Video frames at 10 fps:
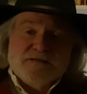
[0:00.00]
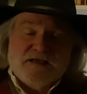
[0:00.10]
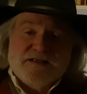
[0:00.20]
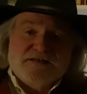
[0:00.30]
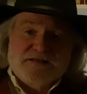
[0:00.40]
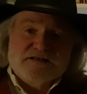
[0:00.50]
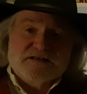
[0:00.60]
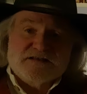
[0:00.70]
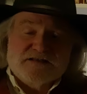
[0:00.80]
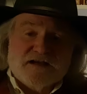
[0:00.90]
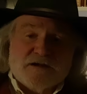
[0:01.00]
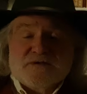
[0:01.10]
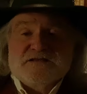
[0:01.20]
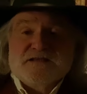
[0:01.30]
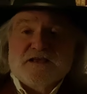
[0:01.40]
1860 Army
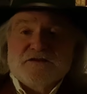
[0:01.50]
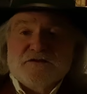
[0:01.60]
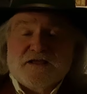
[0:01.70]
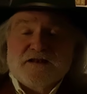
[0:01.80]
Standard